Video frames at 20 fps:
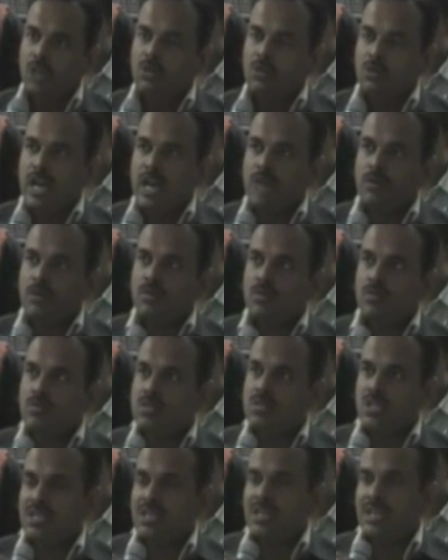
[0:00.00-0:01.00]
have to use
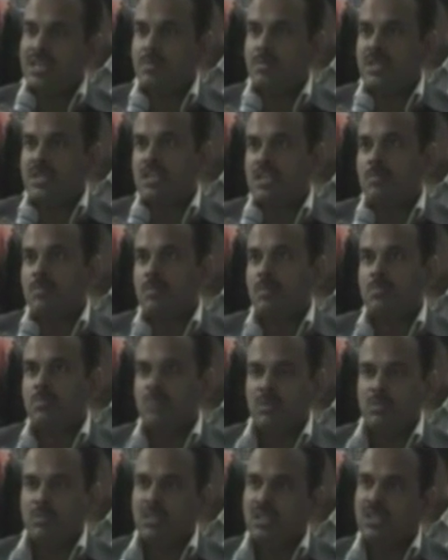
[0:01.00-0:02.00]
real-time example maybe
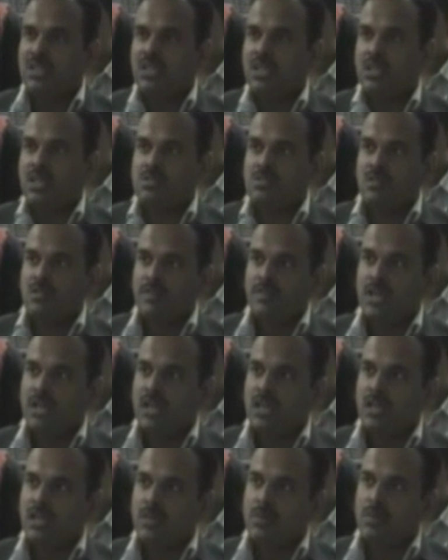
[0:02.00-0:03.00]
in the case of array,
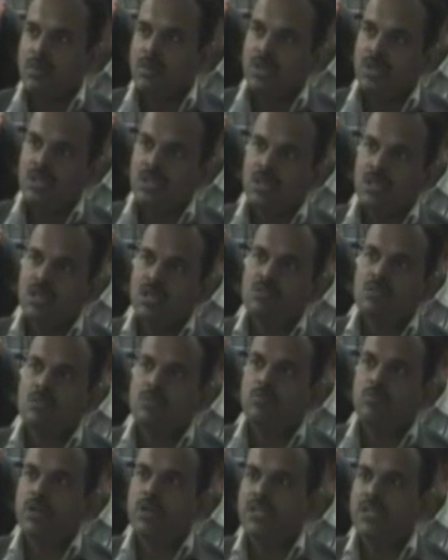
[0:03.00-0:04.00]
maybe in the case of
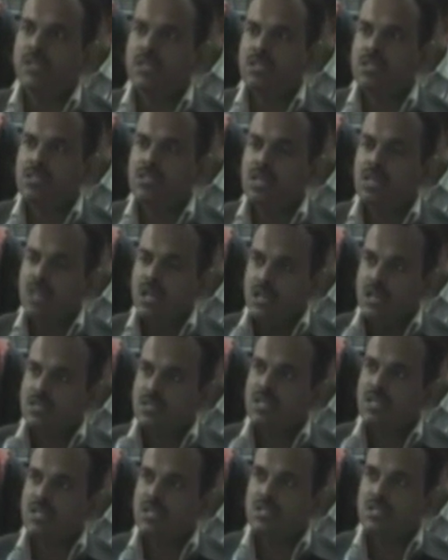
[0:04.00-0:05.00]
pointers,
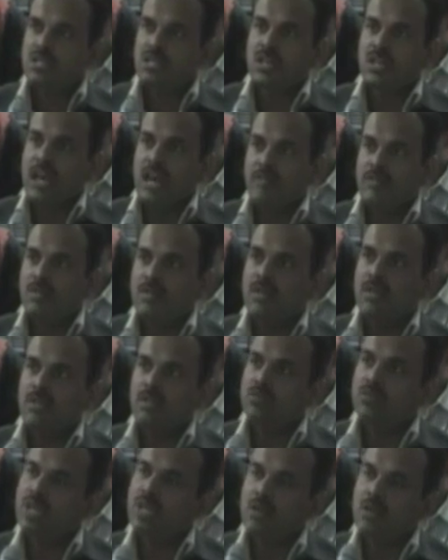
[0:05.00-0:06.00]
structure, everywhere we
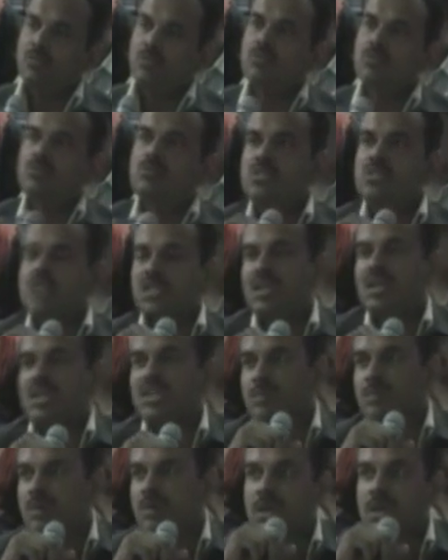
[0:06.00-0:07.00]
have to use the real-time uh,
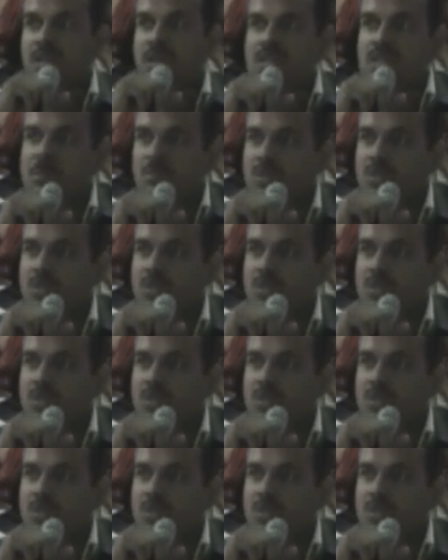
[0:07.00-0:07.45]
examples.